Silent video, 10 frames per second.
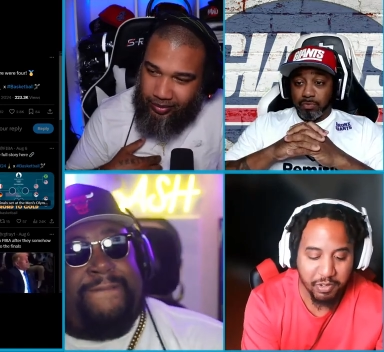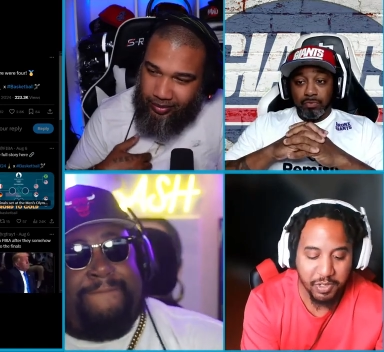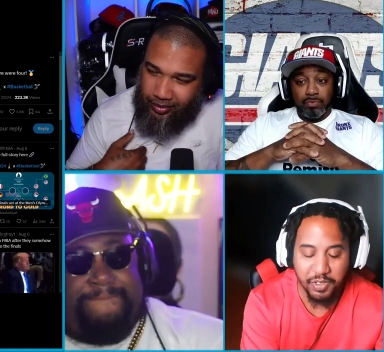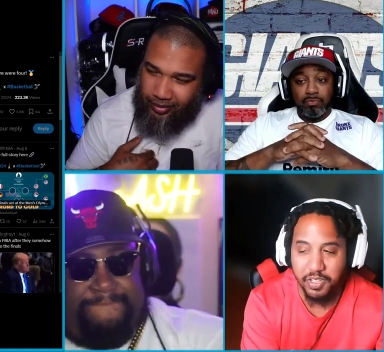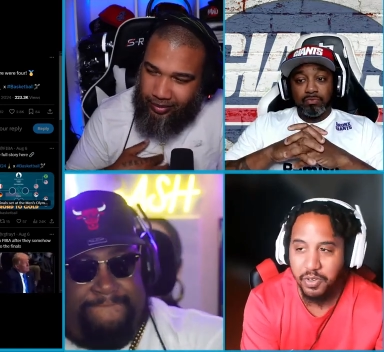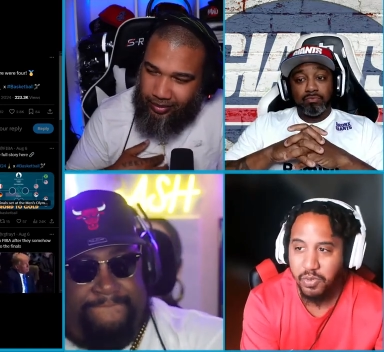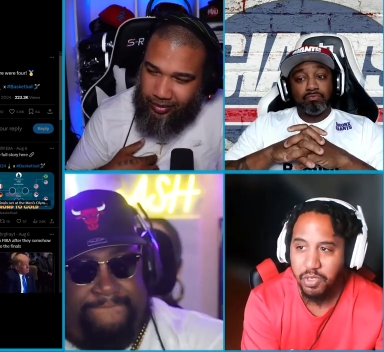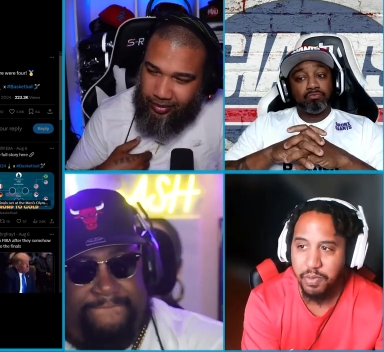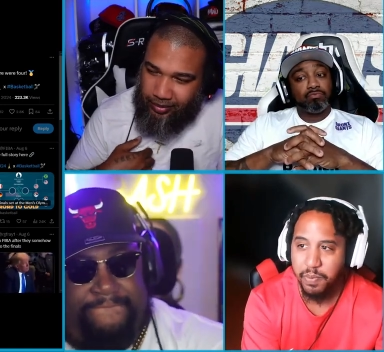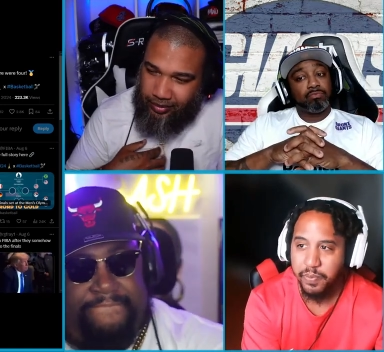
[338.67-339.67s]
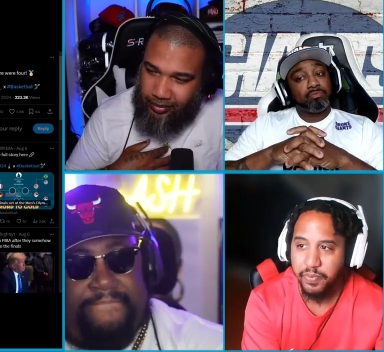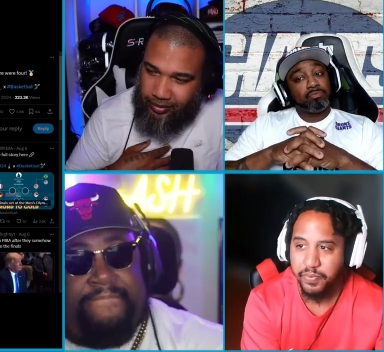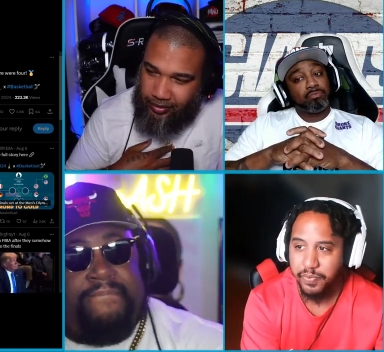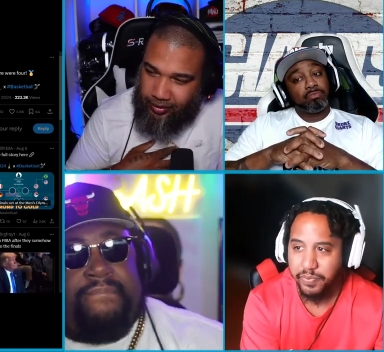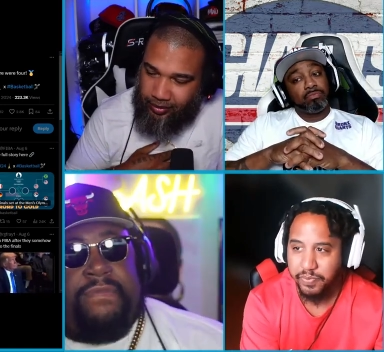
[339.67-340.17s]
Speaker 1: a, a good coach?
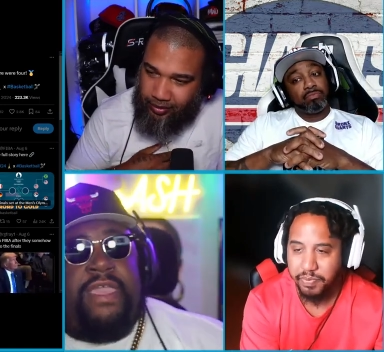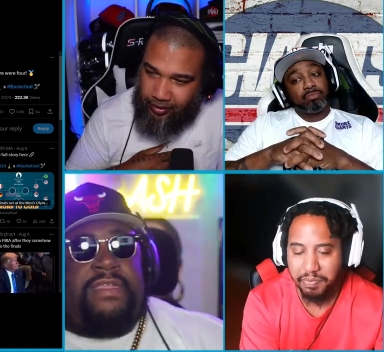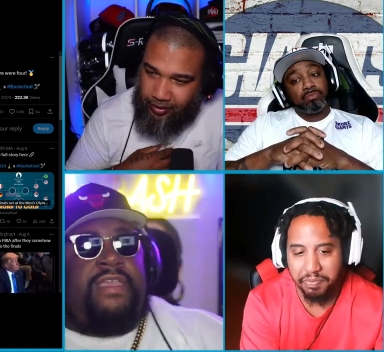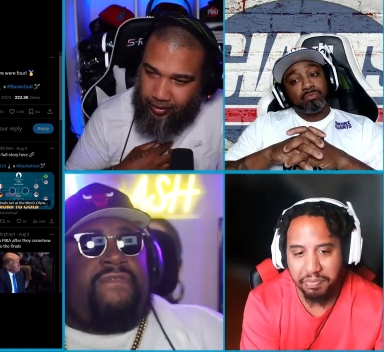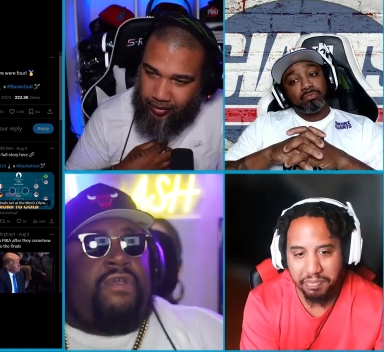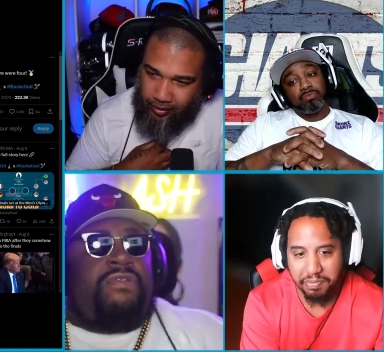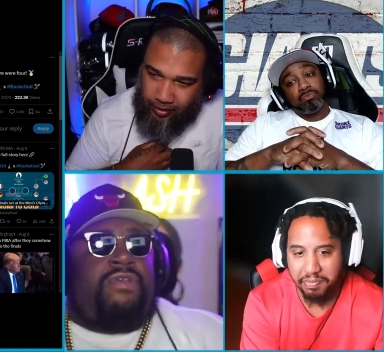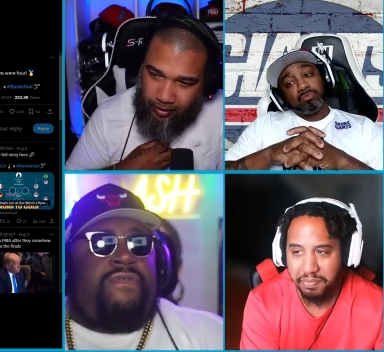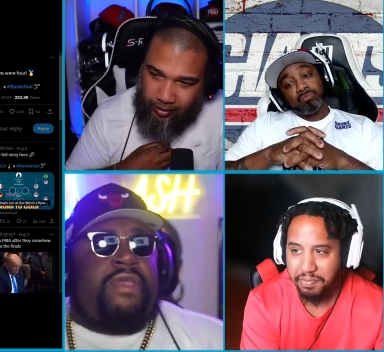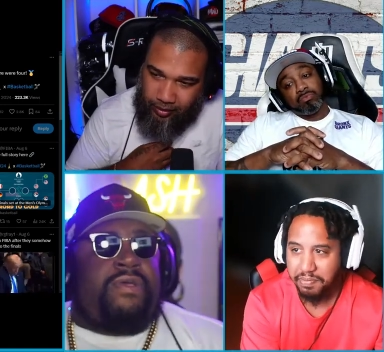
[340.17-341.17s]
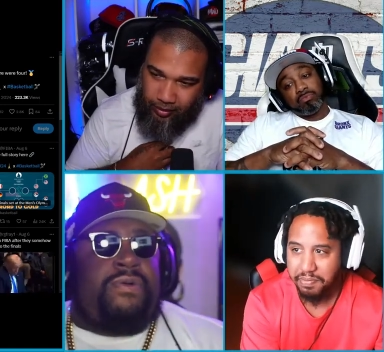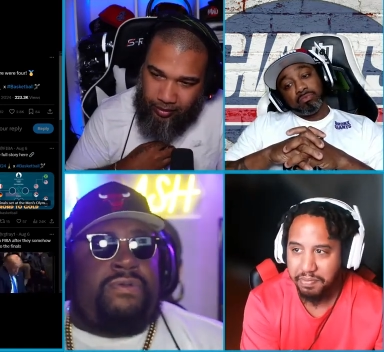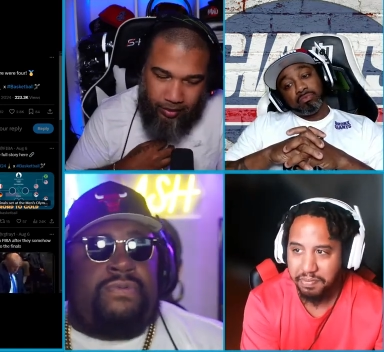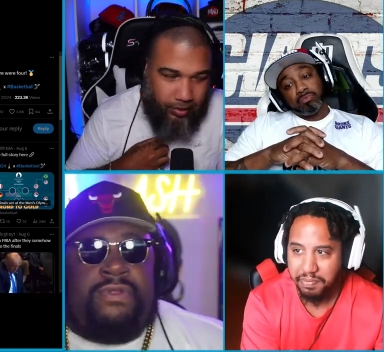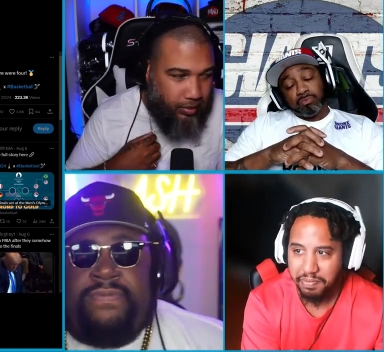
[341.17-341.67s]
Yes, Steve Kerr's a great coach.
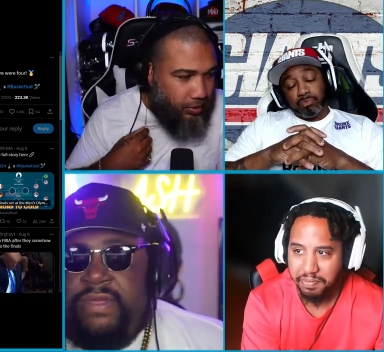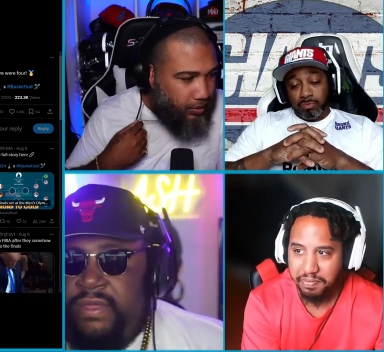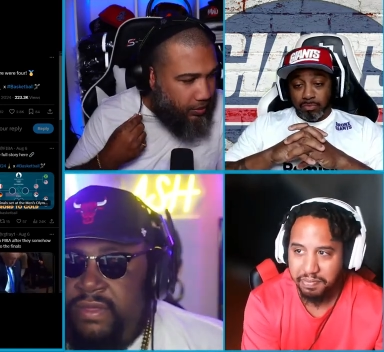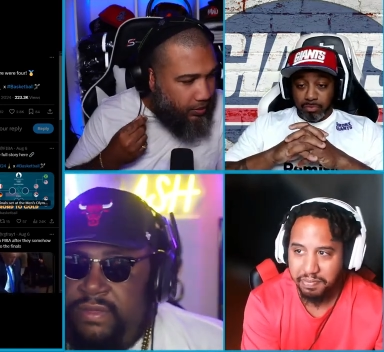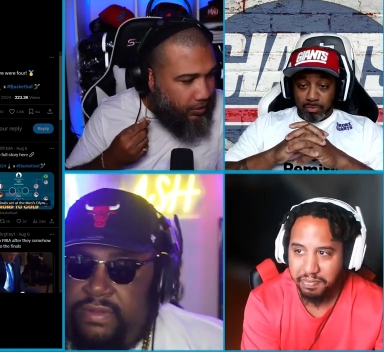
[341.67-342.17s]
What do you mean?